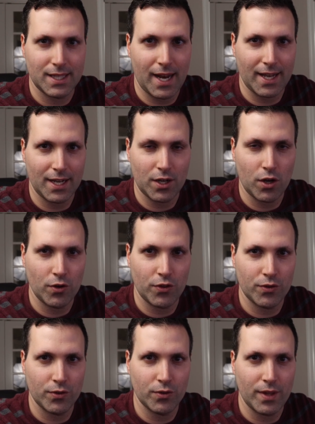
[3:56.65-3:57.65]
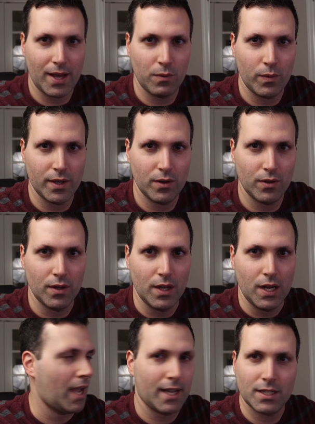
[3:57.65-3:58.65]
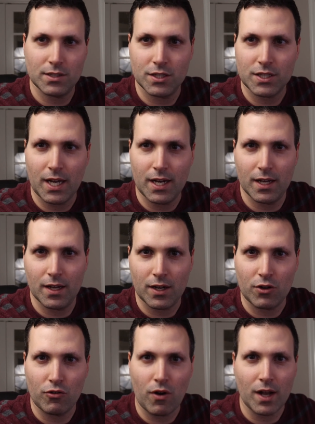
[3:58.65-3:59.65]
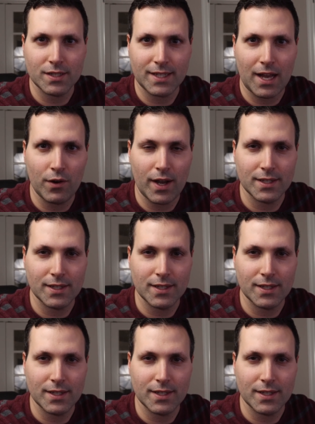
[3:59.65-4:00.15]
that I can go through that I can just kind of cross out